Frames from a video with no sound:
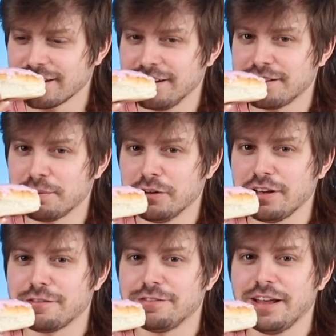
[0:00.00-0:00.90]
it smells
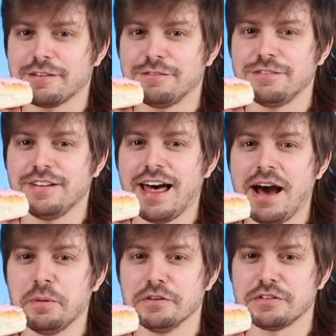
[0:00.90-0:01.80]
like
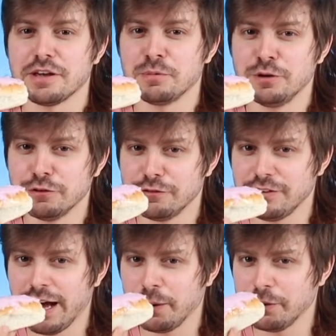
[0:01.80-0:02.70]
flowers, like beautiful
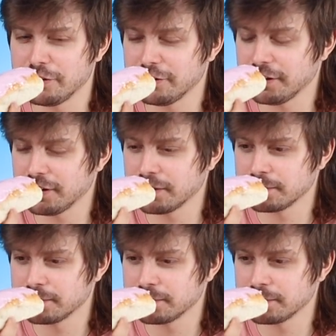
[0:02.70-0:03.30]
flowers or something.